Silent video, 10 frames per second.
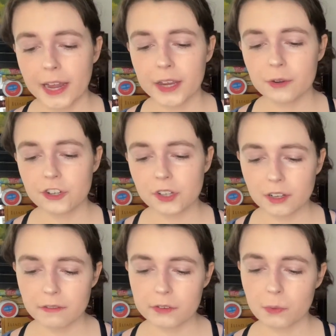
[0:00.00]
Language
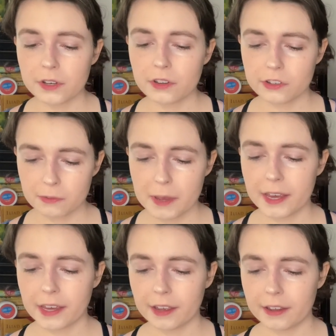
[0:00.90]
lives when you
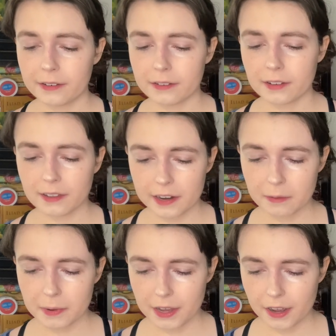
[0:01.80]
speak it. Let
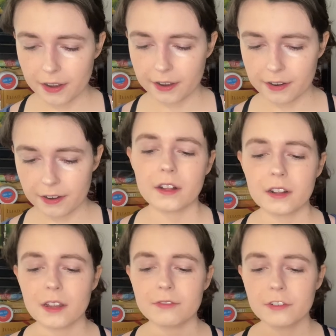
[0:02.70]
it be heard. The
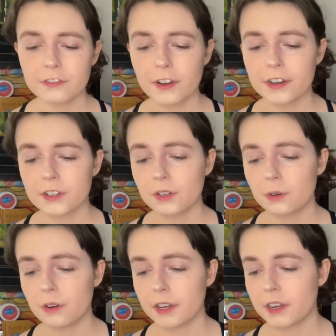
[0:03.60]
clever folk
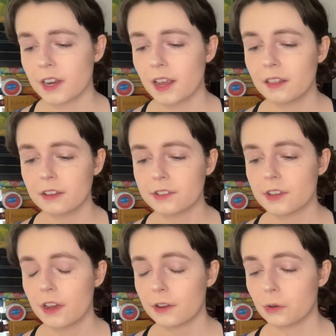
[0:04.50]
talk in endless
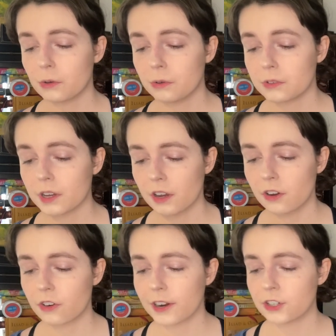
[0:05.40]
circles and
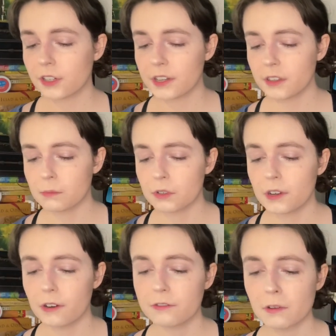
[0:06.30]
congratulate
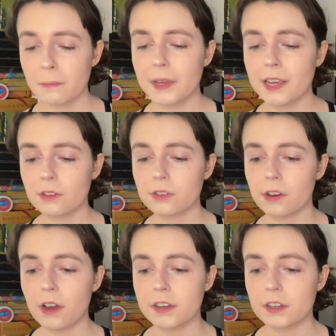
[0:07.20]
themselves on being
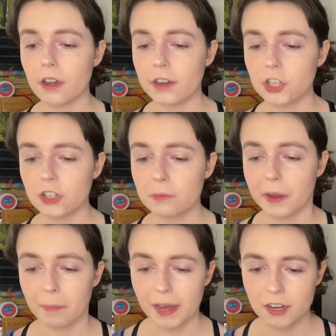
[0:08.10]
so untouched
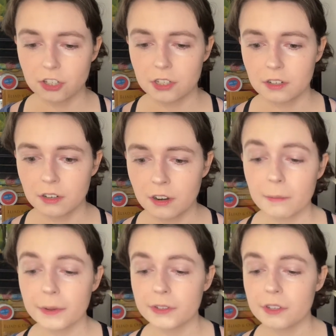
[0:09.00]
by passion.
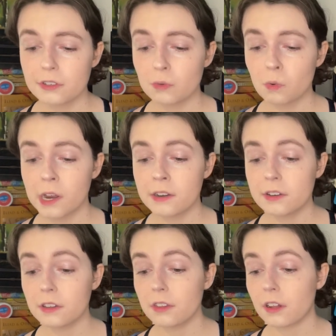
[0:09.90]
But since when
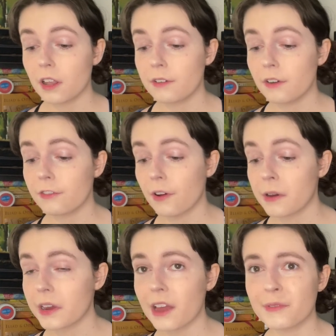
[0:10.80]
did the clever
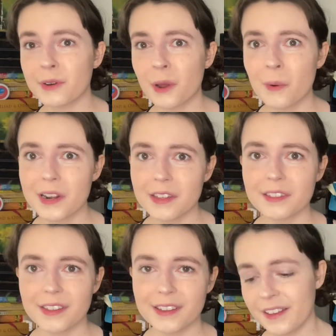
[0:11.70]
folk ever know
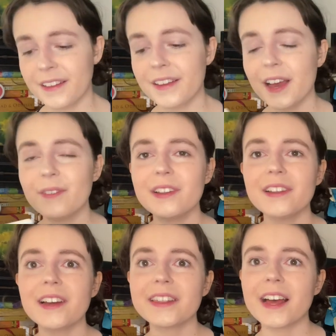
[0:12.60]
anything? I really
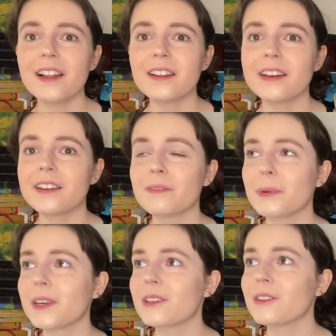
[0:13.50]
like that line
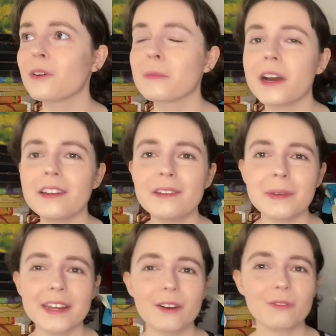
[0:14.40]
because it reminded
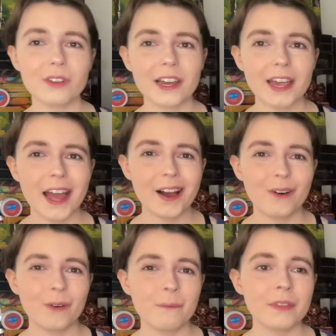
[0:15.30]
me of like
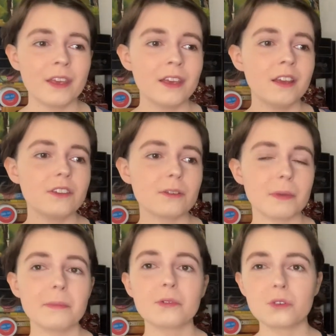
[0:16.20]
how some
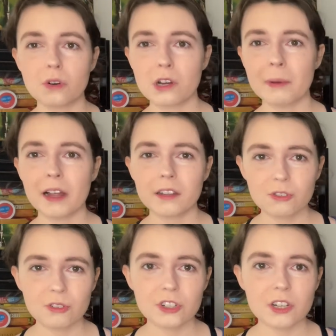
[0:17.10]
people talk about
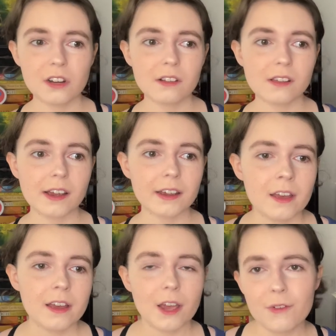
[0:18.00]
literature. Like
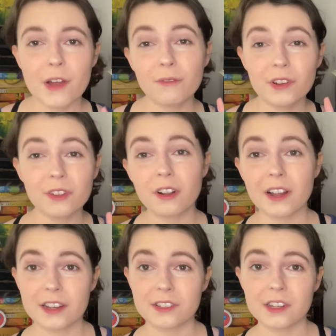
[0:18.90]
if you haven't read the
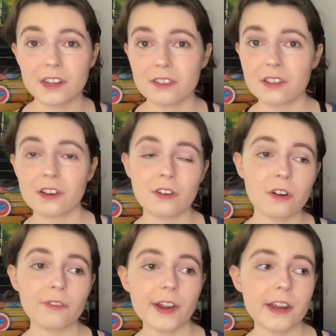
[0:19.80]
classics and you're
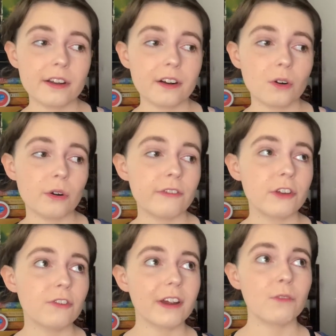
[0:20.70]
not a reader, or if
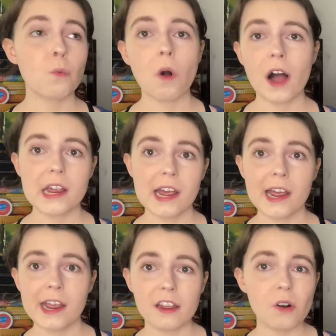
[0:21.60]
you read
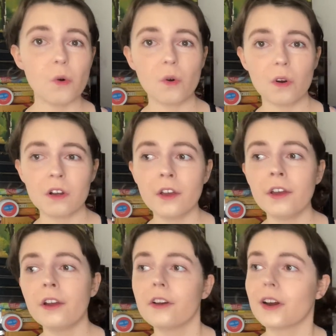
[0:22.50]
YA or
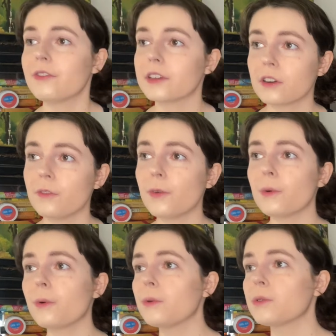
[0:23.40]
graphic
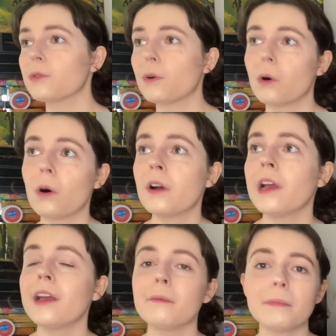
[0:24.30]
novels or
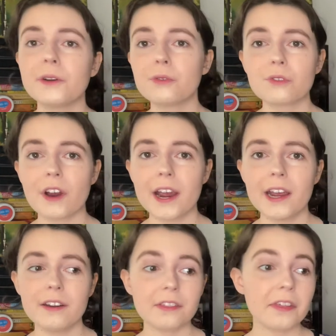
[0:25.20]
middle
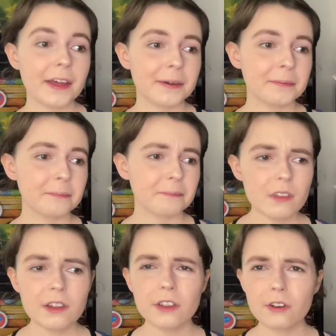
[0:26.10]
grade, then
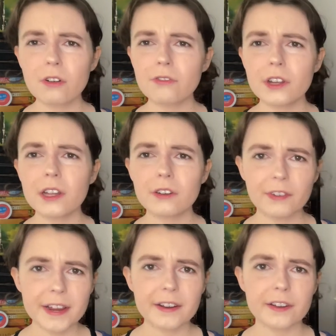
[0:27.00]
you're not really a
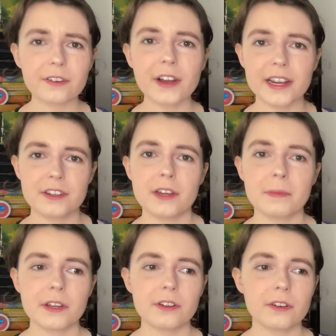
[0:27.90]
reader, you're not
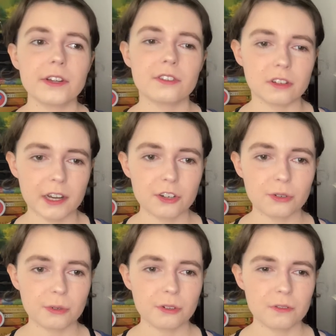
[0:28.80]
academic, you're not
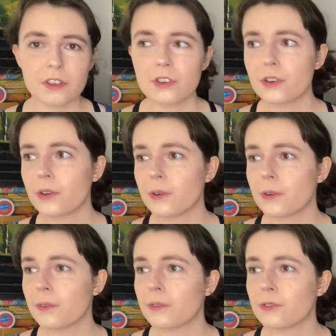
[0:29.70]
intellectual.
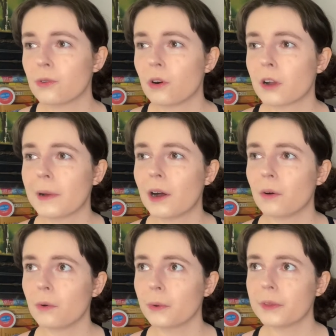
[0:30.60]
You talk
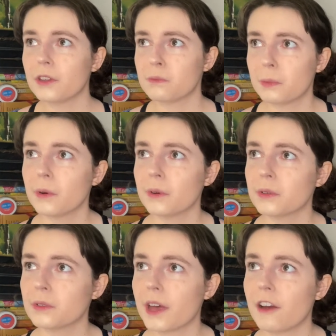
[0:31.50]
about all these
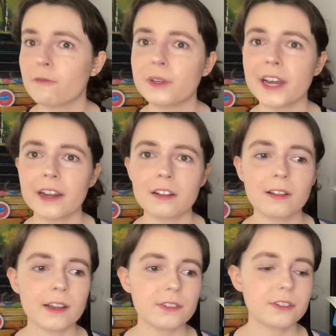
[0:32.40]
books that have been
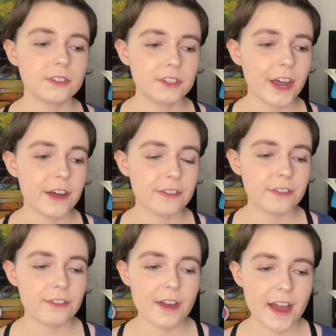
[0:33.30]
analyzed to
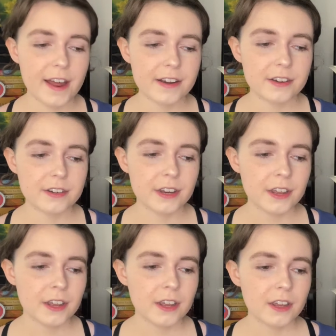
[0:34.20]
death and
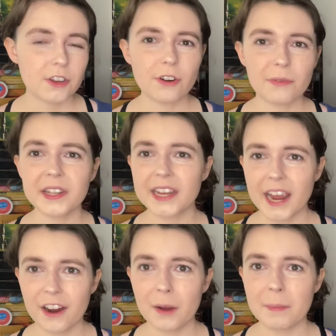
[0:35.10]
you don't really
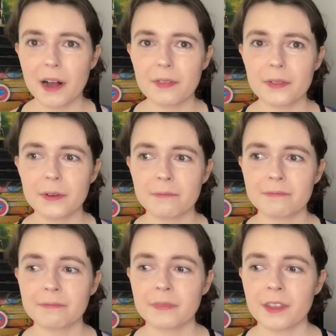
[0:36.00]
care about
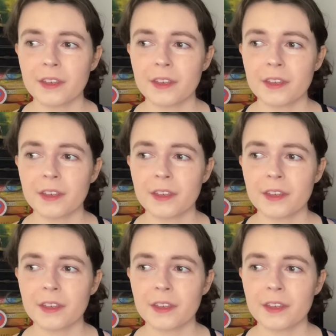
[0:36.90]
them.